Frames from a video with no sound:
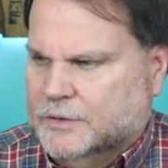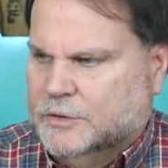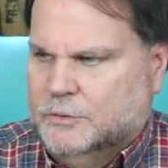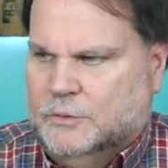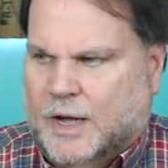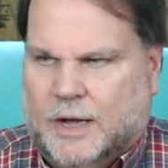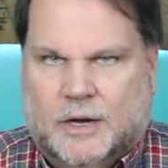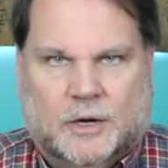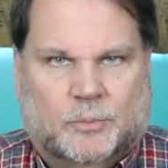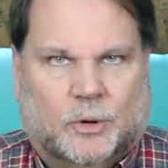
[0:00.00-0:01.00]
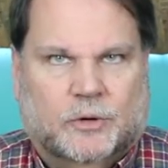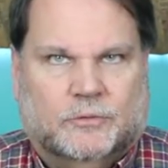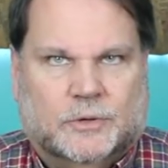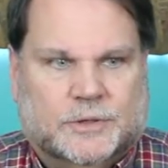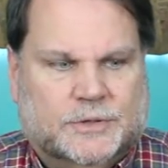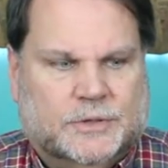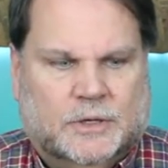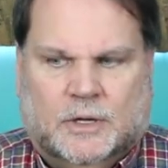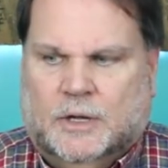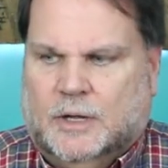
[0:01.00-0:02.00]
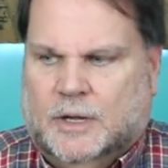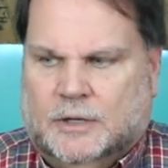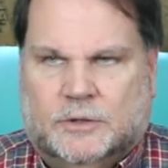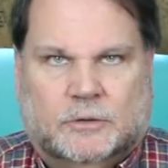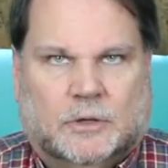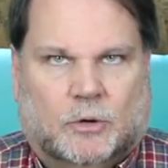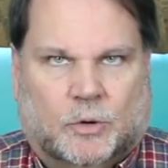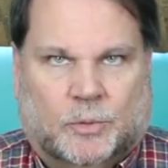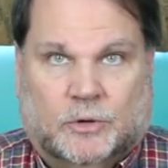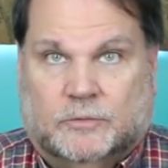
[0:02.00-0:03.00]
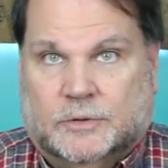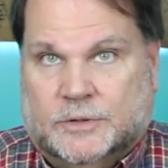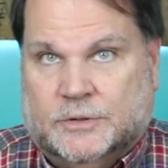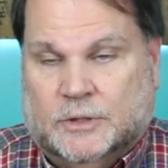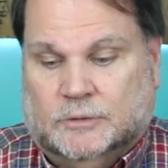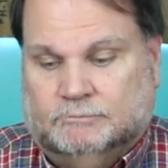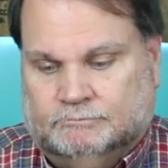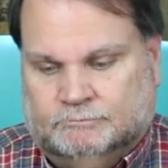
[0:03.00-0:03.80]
two higher proof ones and two lower proof ones. So.